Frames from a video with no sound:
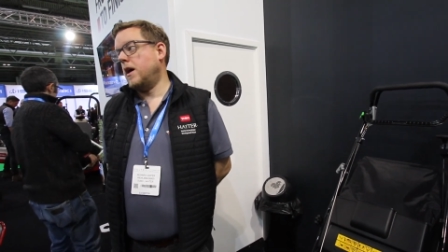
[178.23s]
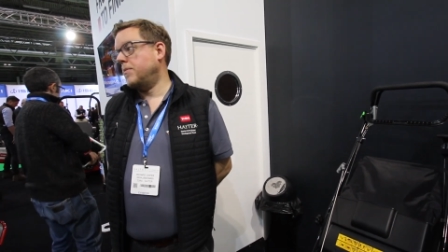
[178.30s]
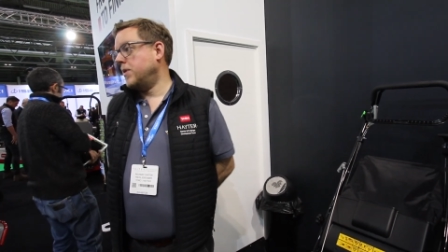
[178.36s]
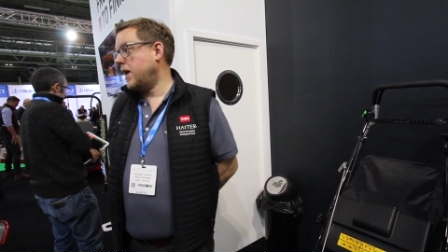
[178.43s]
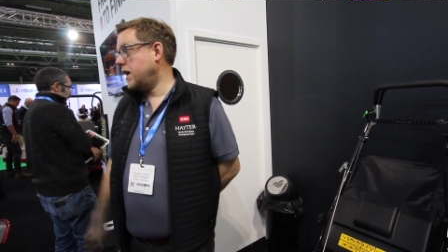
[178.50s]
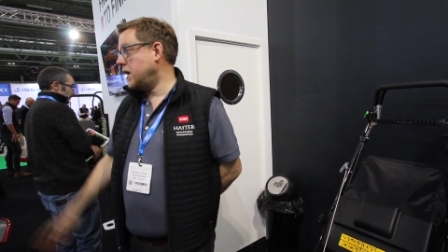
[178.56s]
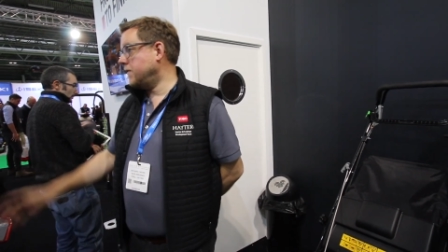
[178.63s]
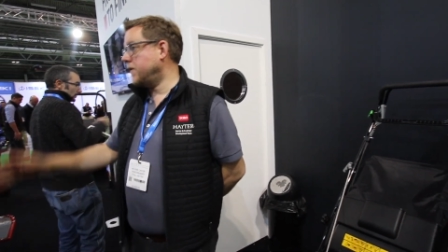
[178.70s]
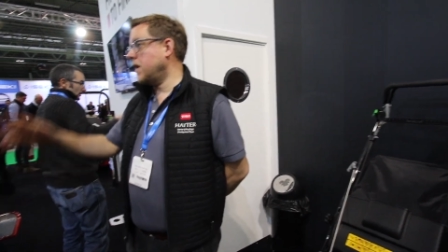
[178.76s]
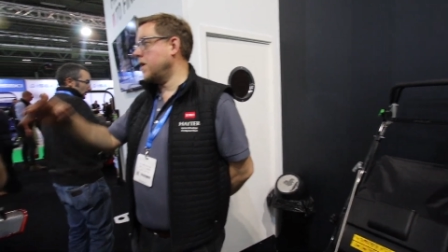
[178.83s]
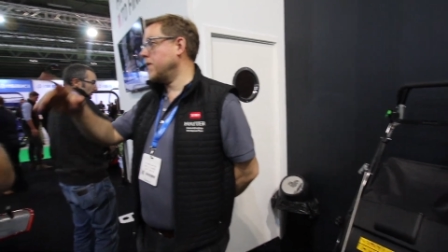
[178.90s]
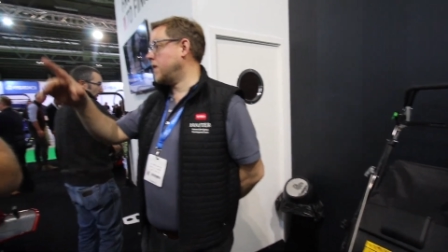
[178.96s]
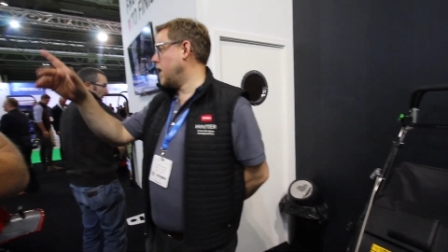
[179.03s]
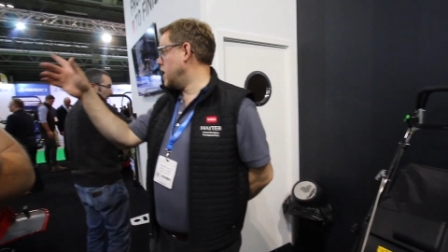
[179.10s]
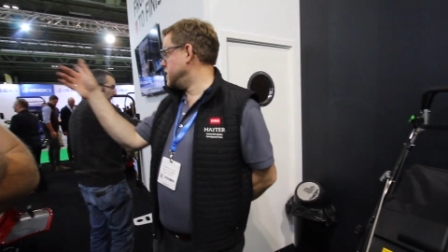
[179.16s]
But any of the
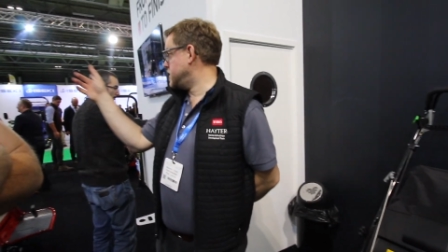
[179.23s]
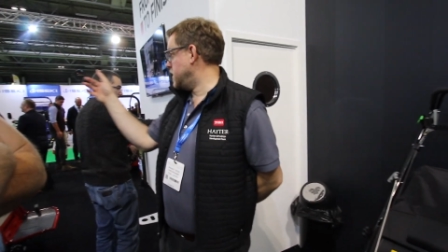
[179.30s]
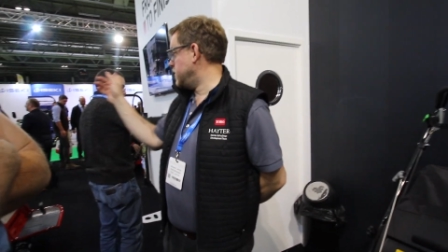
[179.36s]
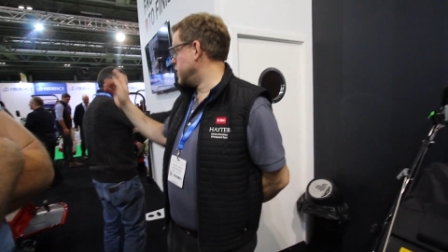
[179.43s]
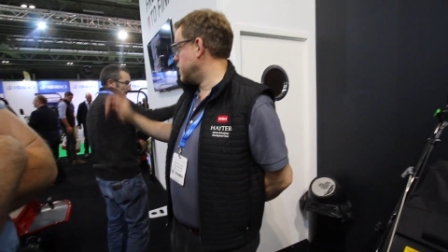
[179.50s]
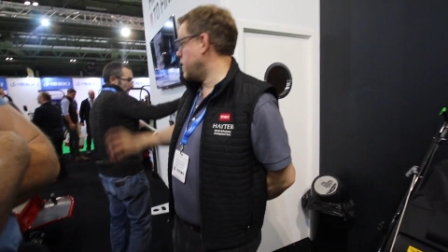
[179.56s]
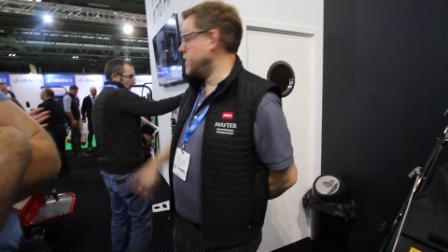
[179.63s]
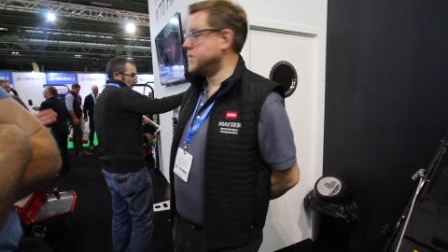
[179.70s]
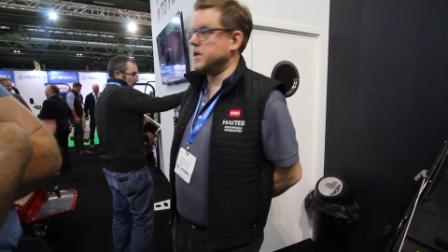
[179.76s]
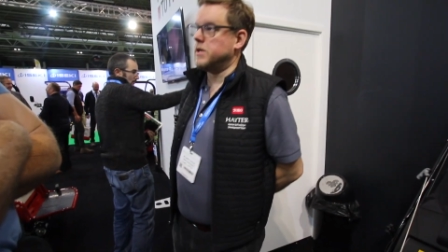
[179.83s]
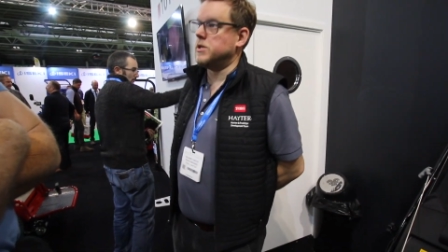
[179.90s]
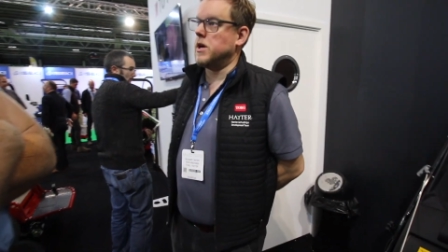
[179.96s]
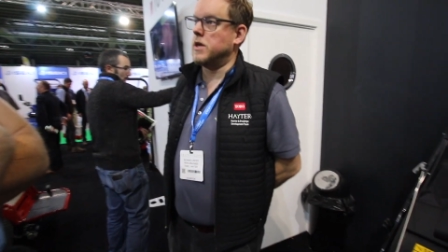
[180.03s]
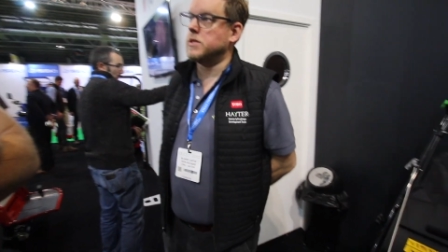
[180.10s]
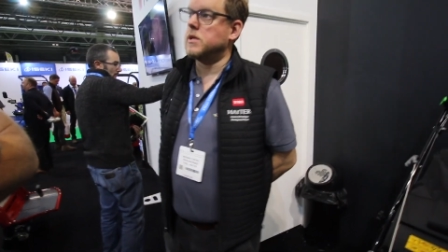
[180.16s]
other guys here in the grey
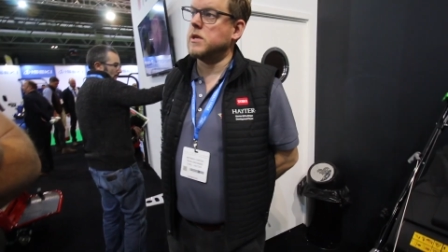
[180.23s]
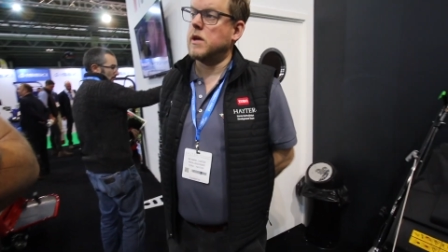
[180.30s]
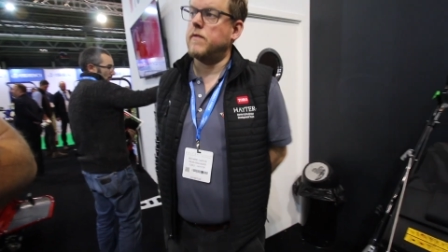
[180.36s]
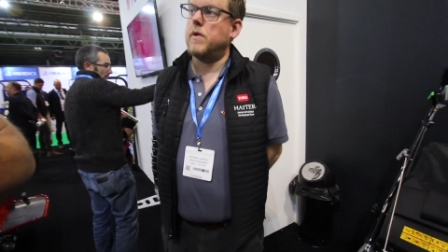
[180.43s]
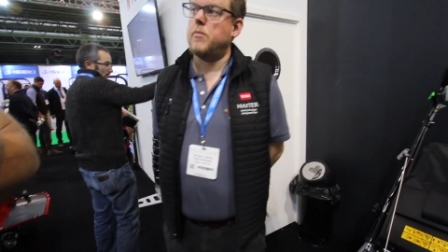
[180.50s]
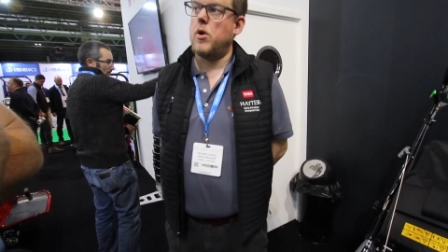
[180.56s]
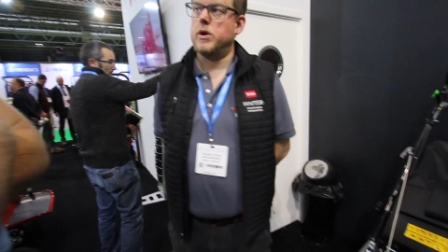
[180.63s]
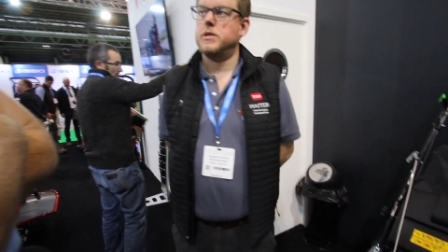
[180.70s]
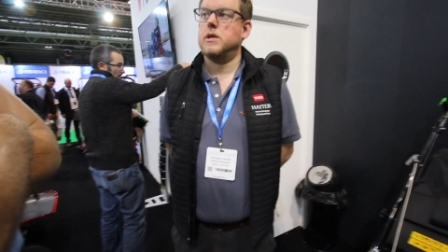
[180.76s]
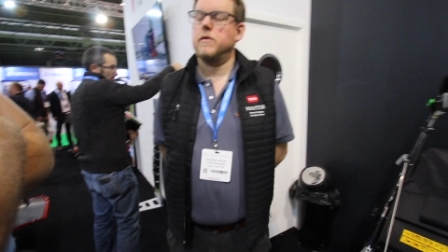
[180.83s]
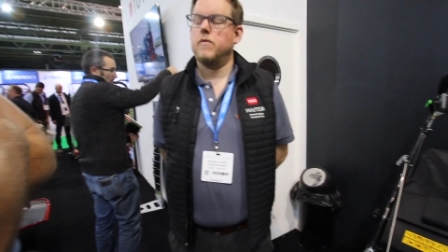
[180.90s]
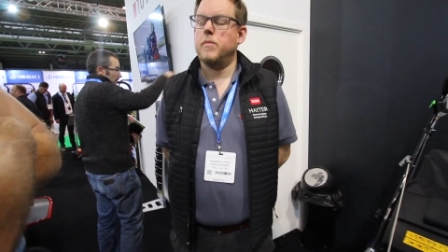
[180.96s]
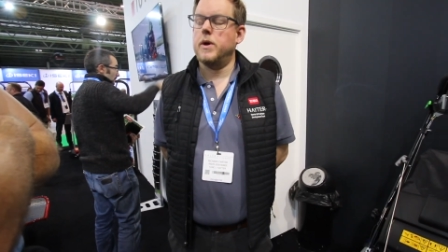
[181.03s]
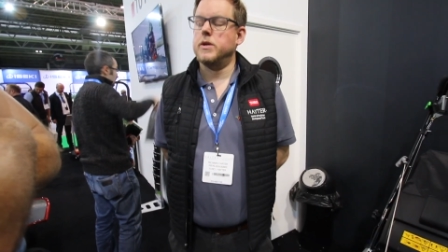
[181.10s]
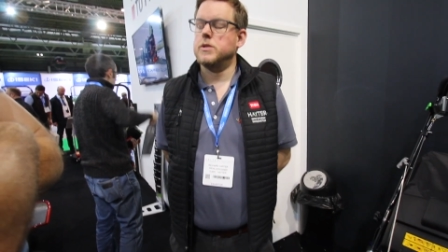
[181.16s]
t-shirts can give you pricing
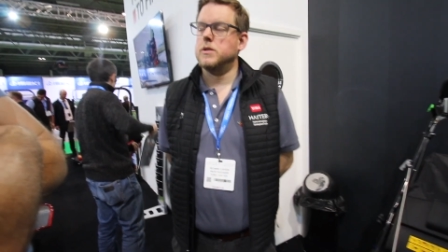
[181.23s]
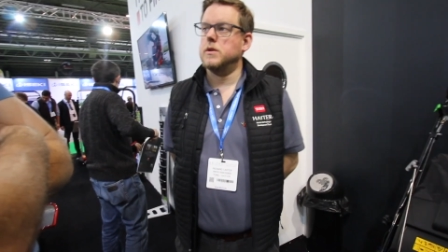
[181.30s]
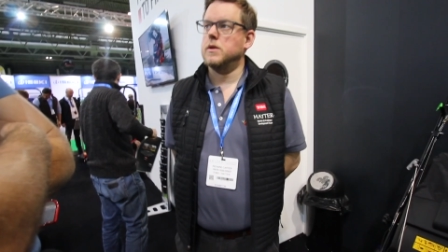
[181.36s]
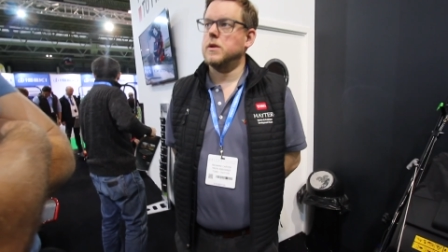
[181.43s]
information.